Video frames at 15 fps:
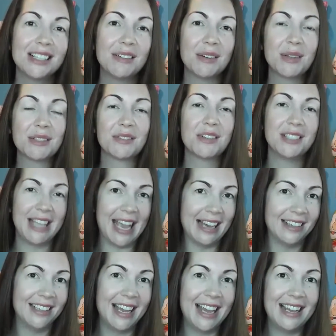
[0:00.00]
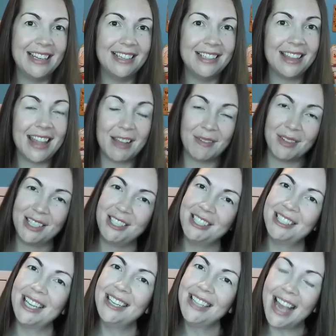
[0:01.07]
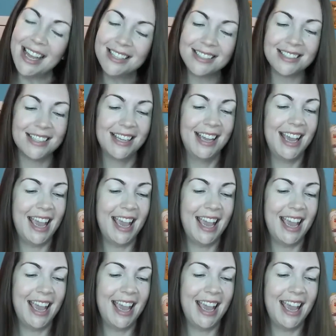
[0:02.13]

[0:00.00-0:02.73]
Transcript: if it was for sale, and thankfully she said yes.